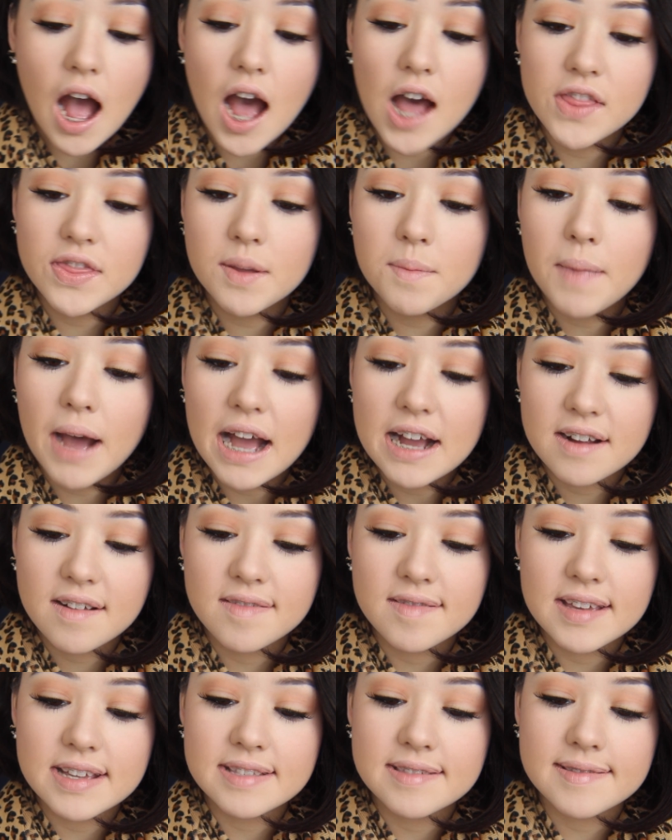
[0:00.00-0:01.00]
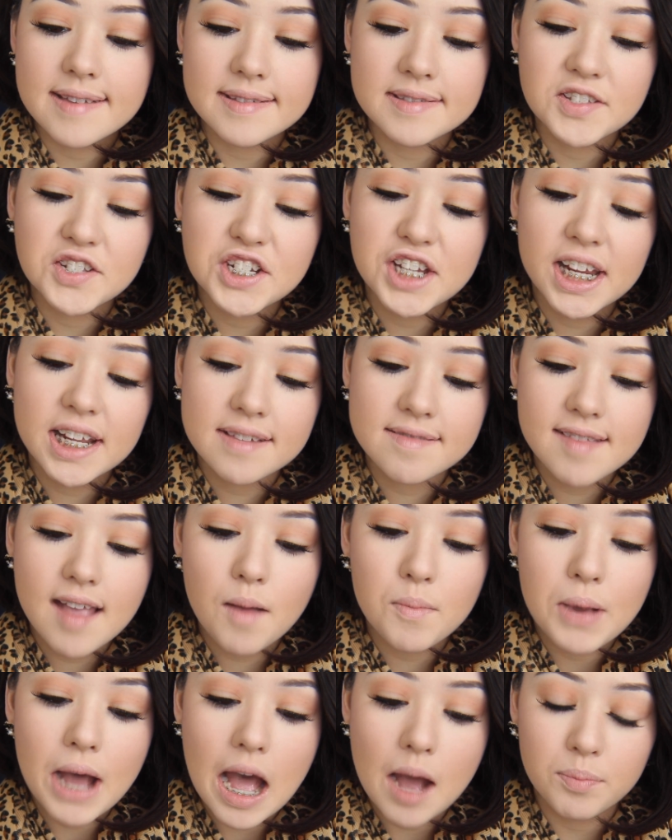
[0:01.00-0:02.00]
on the box, it says, cheeks
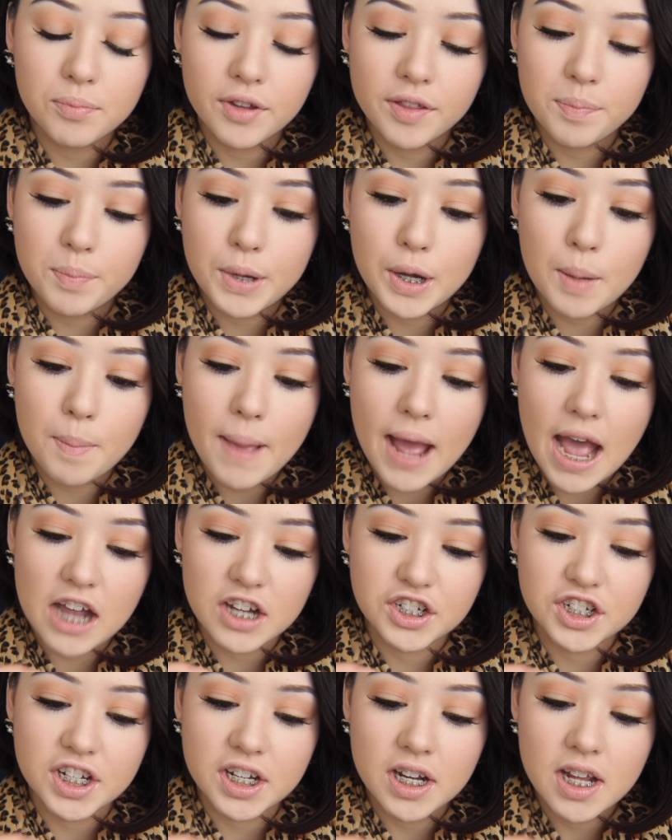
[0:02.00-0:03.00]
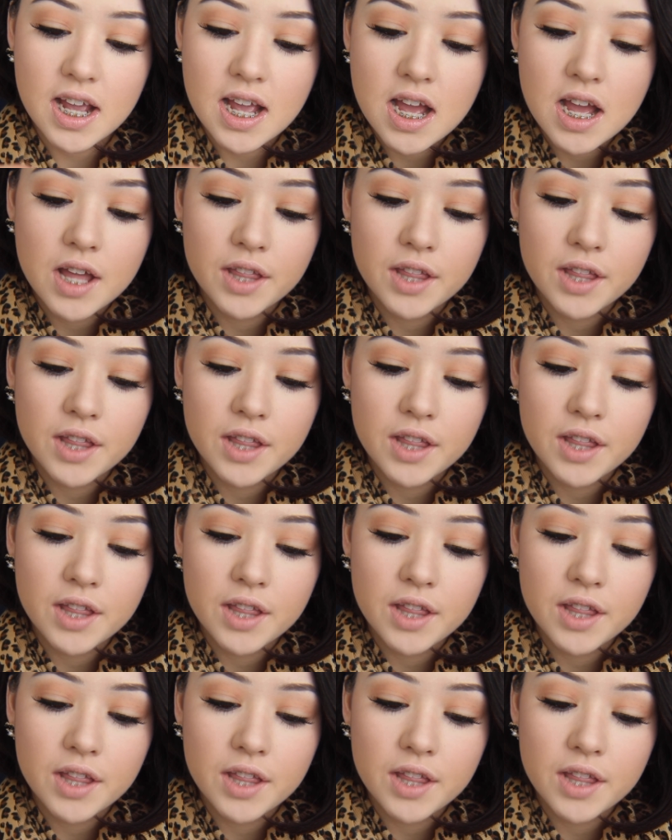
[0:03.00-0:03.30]
that pop with pure passion.